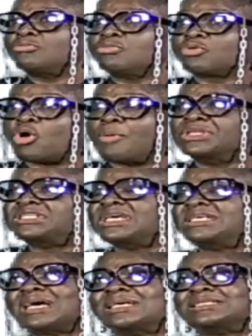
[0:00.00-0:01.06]

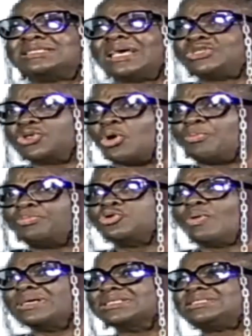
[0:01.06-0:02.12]
committees are set up to
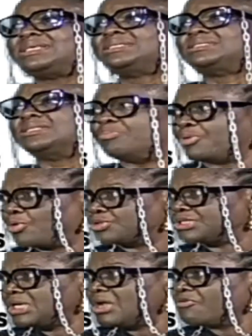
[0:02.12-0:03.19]
assist the board.
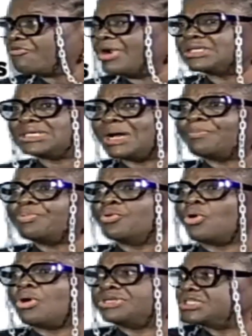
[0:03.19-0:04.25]
For example,
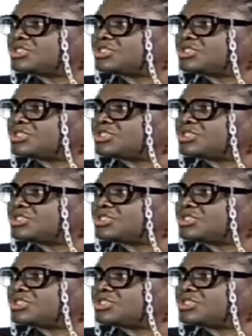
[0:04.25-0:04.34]
audit